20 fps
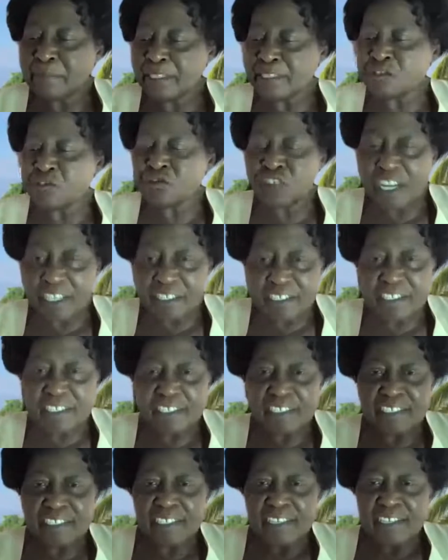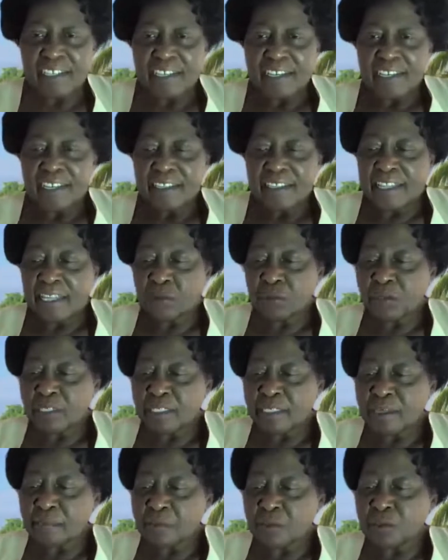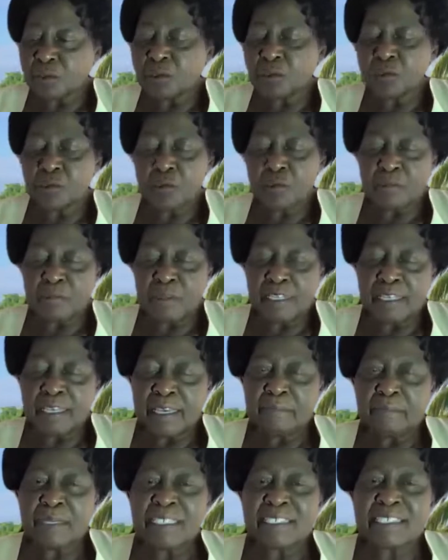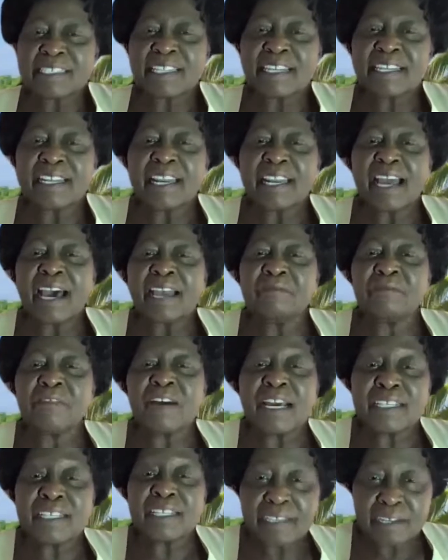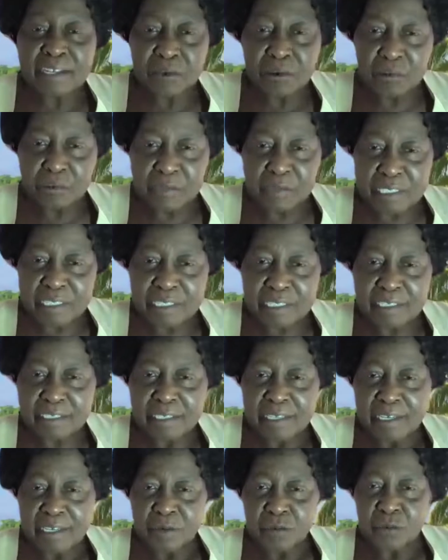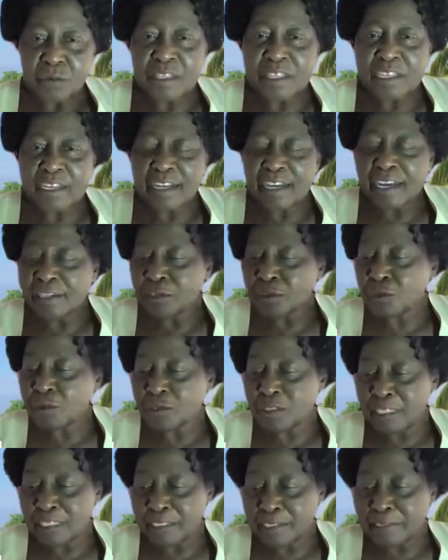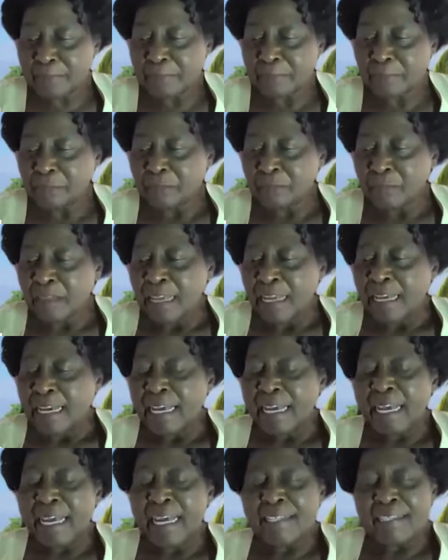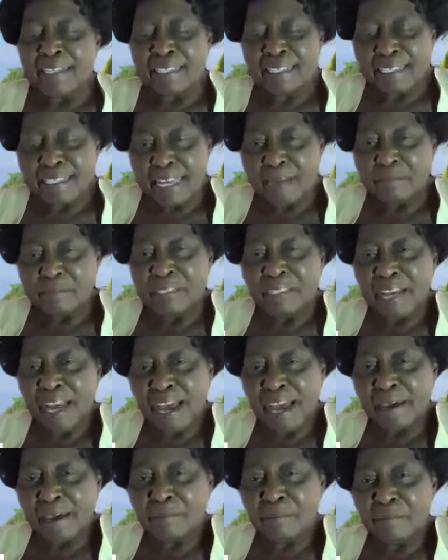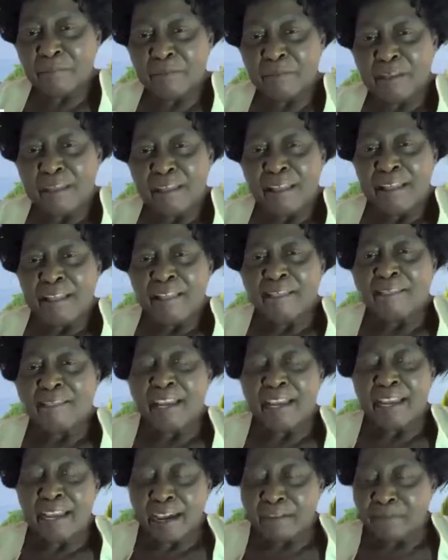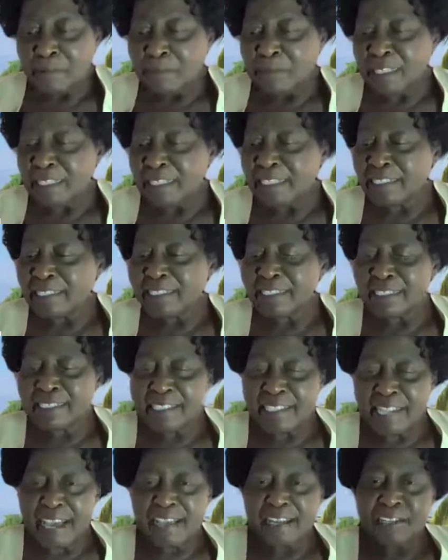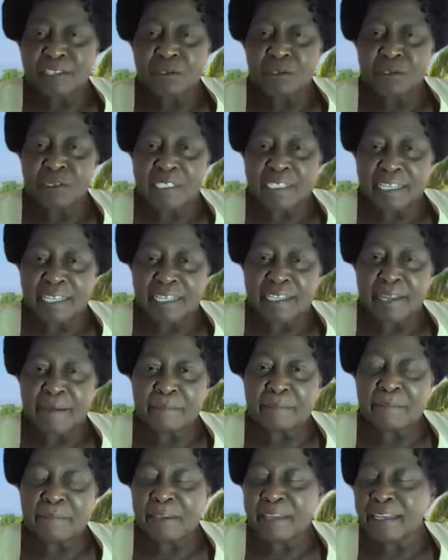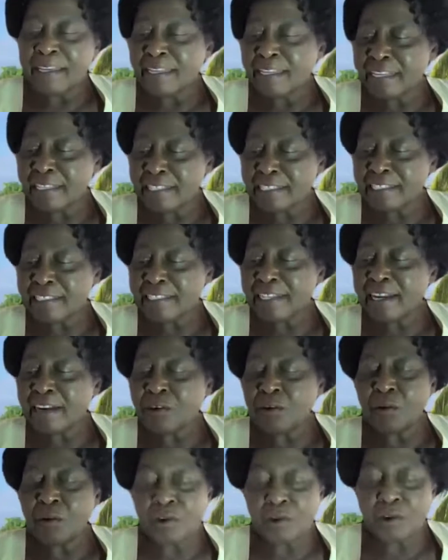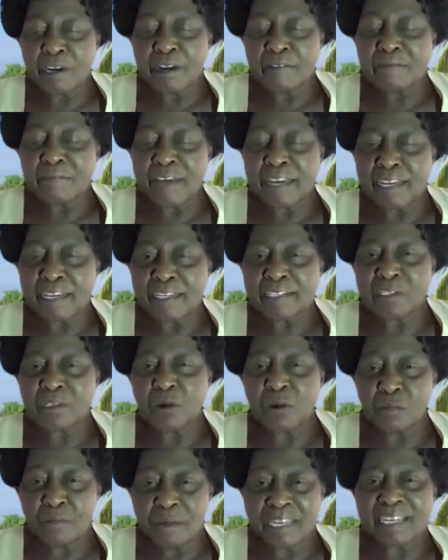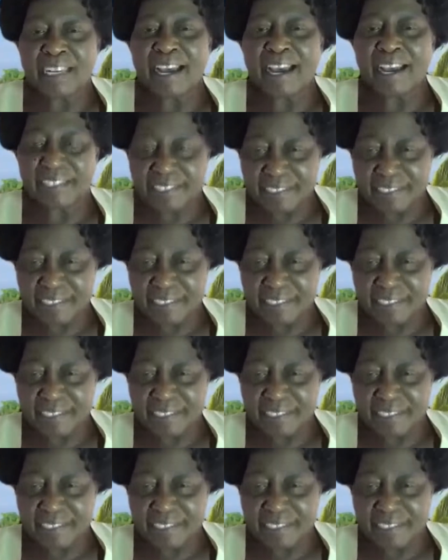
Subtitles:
up a structure that was supposed to be a ministerial advisory committee with regard to this. At the same time, the government has decided to set up a National Coronavirus Command